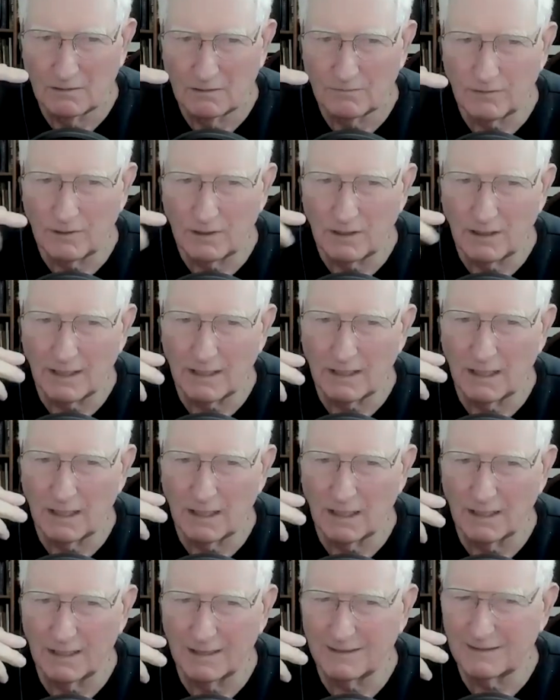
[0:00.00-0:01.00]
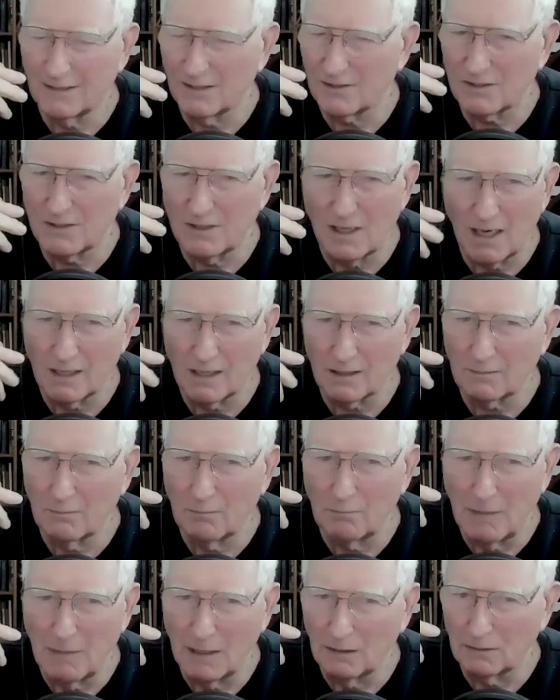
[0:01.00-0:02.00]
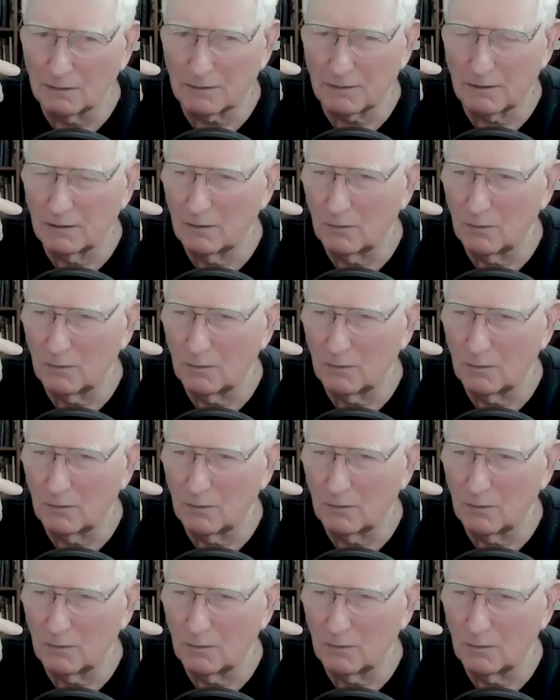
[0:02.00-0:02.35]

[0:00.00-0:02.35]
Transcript: Flying high does not melt